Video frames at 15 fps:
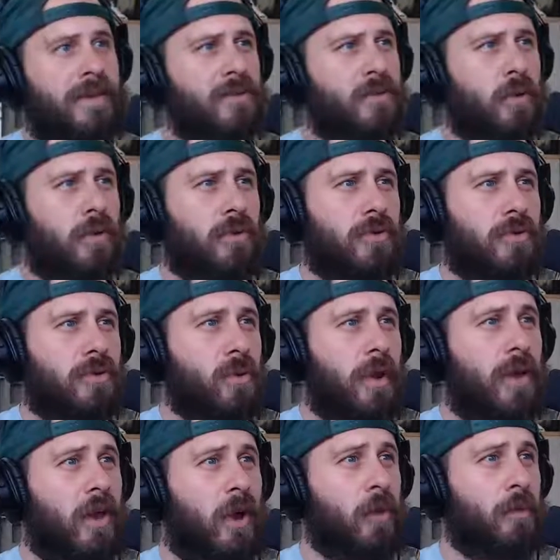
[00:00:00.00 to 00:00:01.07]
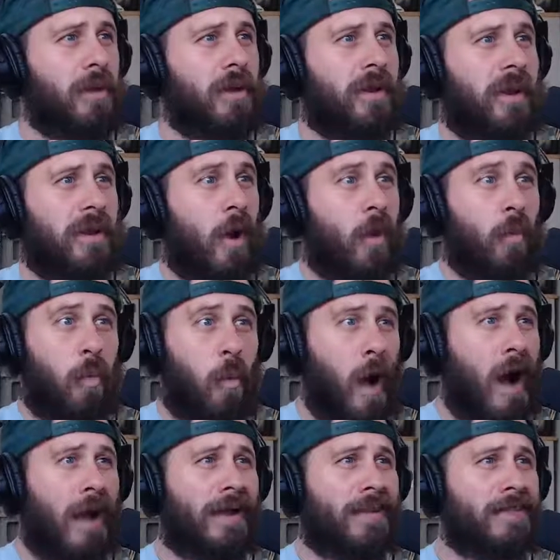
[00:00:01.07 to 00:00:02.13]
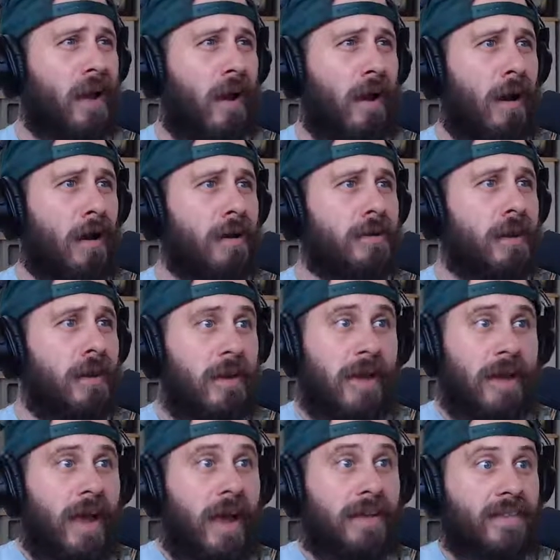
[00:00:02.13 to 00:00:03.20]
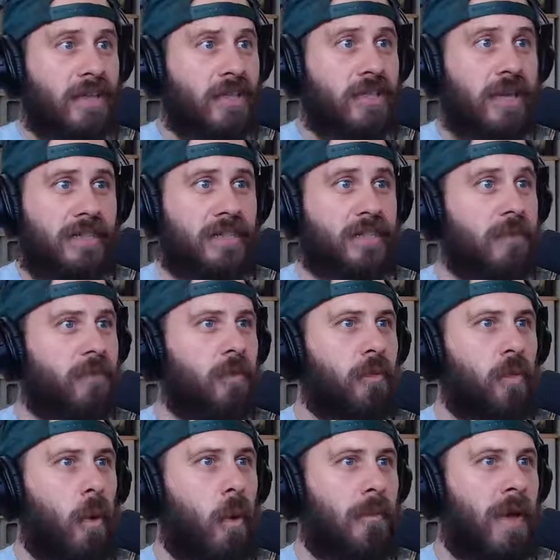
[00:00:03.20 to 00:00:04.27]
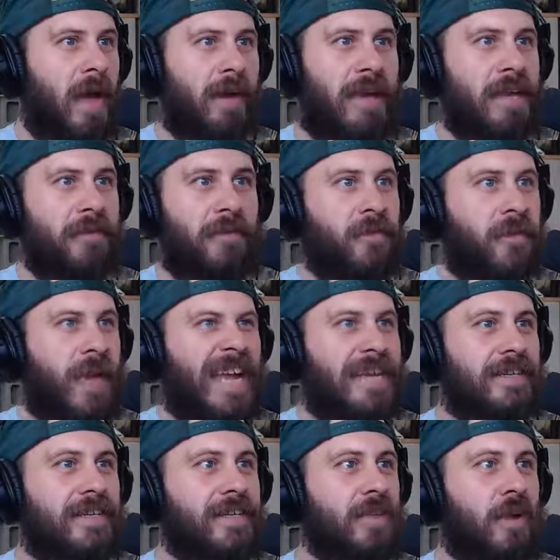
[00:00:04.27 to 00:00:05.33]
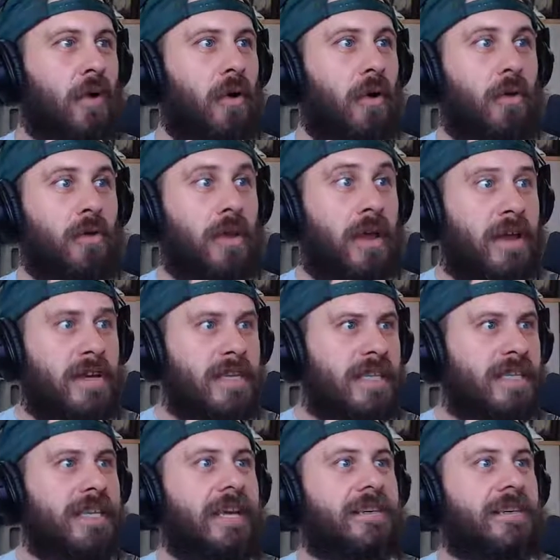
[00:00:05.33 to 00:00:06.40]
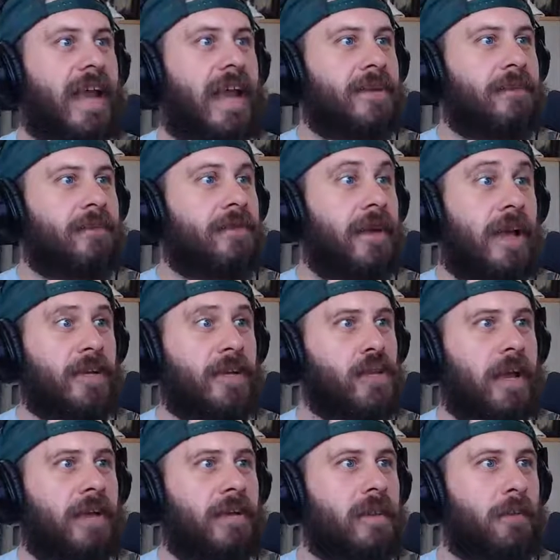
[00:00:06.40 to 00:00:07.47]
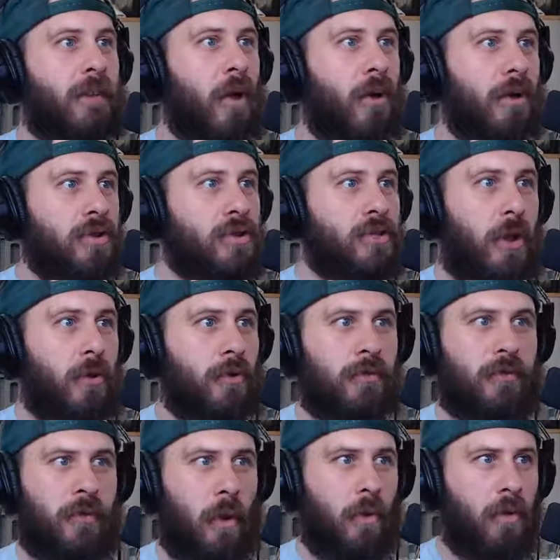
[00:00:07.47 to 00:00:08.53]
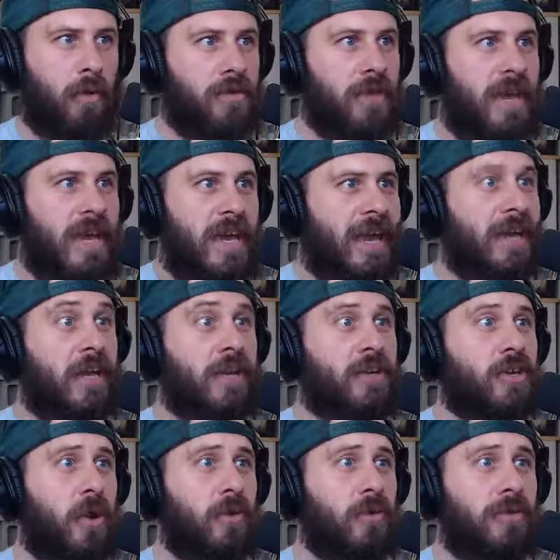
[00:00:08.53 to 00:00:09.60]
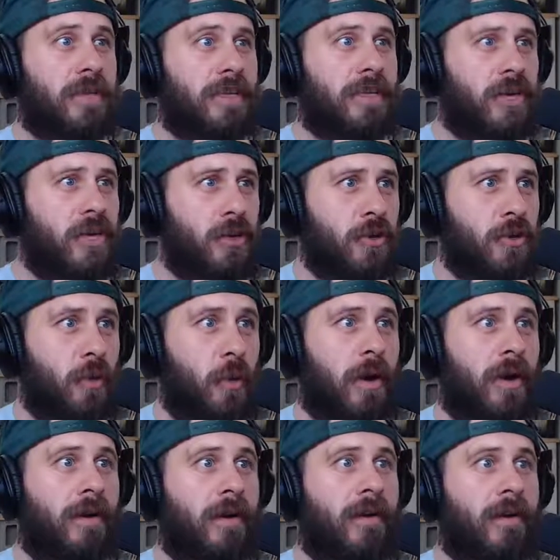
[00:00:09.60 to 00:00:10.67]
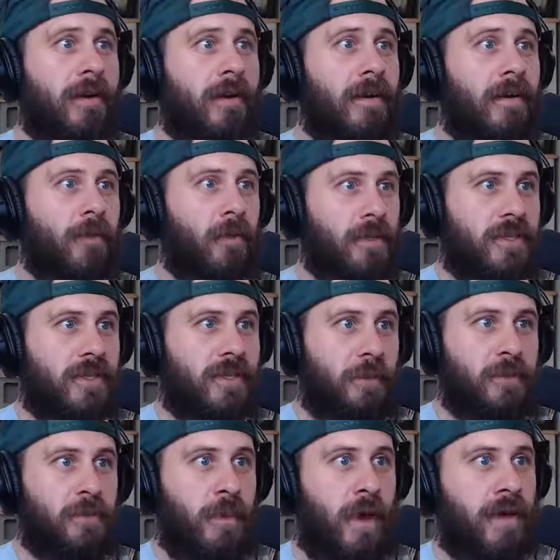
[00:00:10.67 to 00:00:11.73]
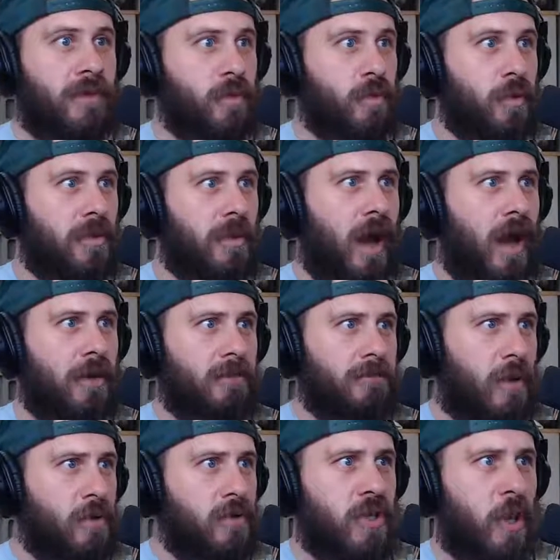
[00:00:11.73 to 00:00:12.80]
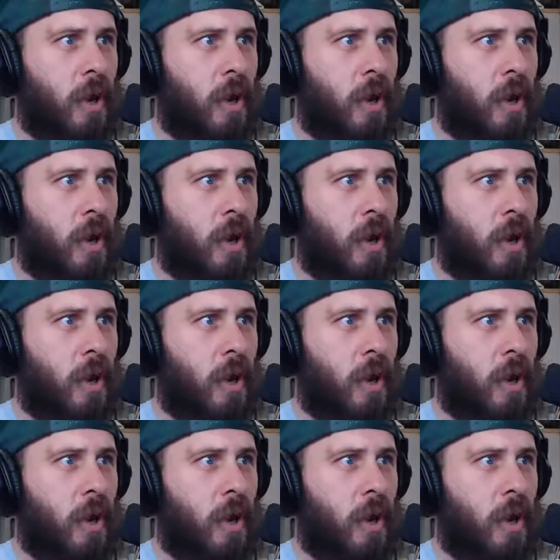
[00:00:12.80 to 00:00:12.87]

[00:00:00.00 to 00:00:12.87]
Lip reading: doors swing open in a wide arc as a gust of warm air invades the hall, sunlight flushing the polished oak floors in a golden hue. Footsteps patterned with the utmost